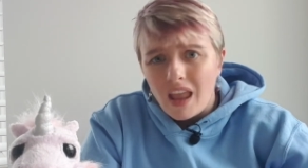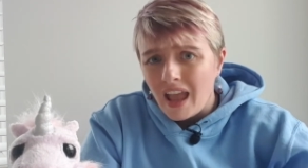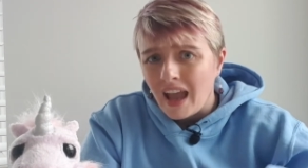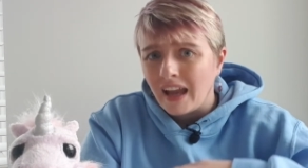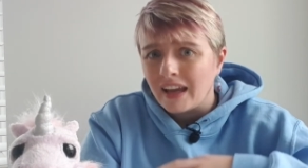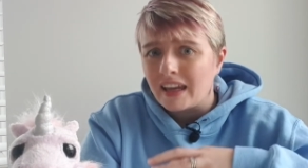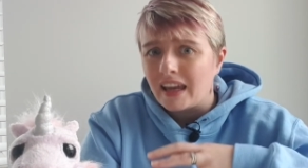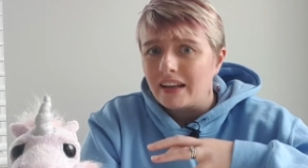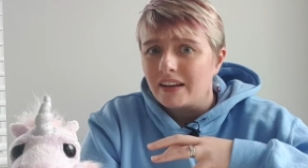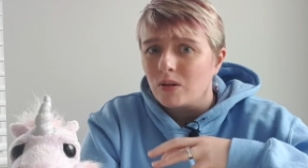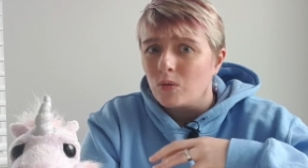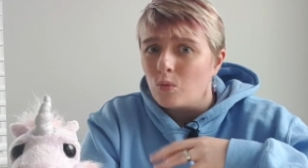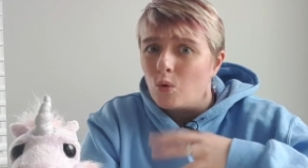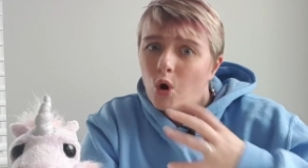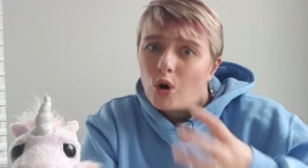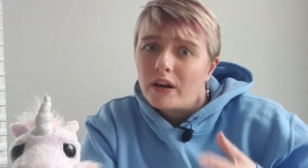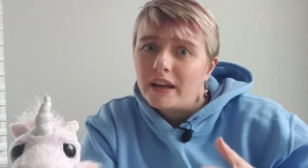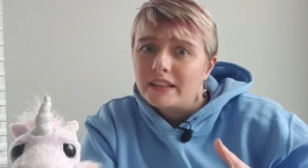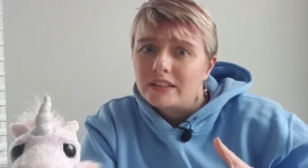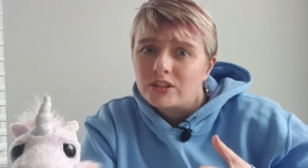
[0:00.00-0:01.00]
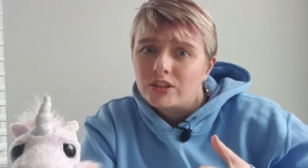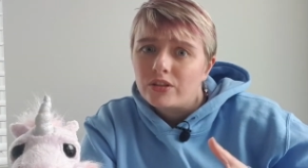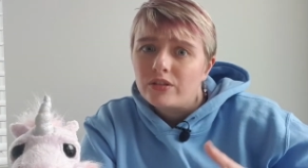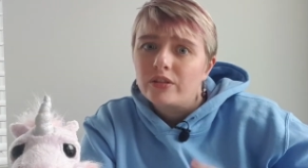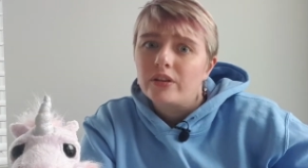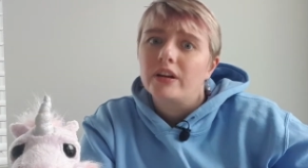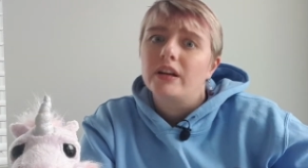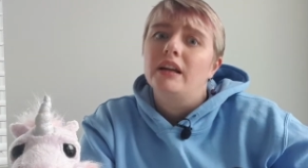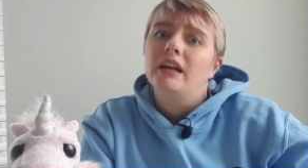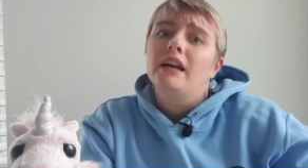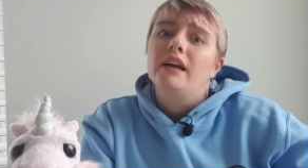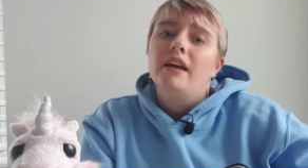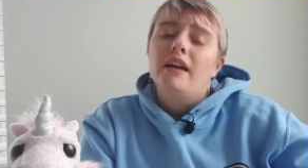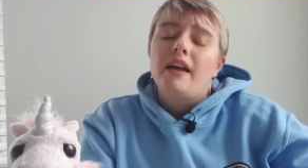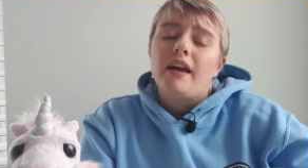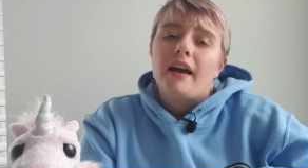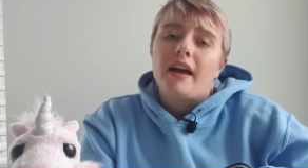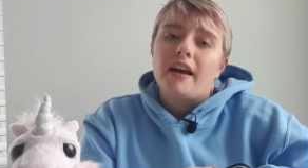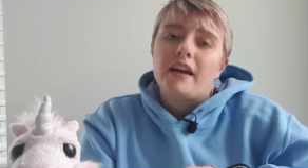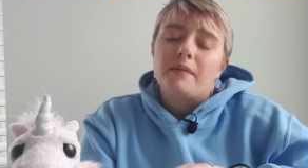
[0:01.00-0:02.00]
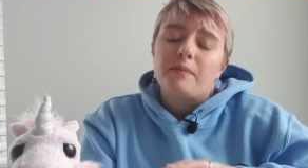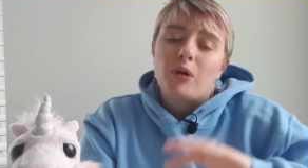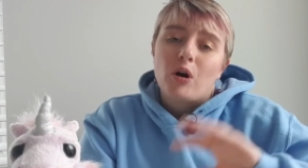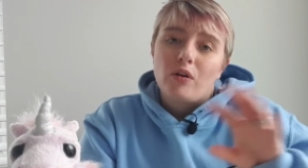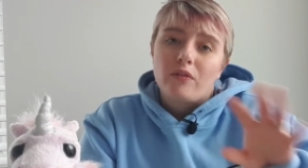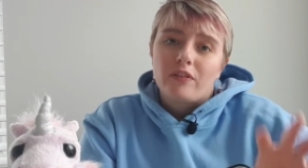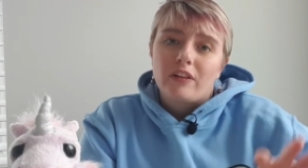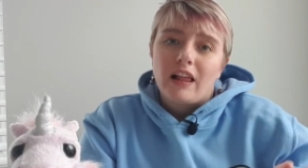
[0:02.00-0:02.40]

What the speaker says: a kind of walking tour of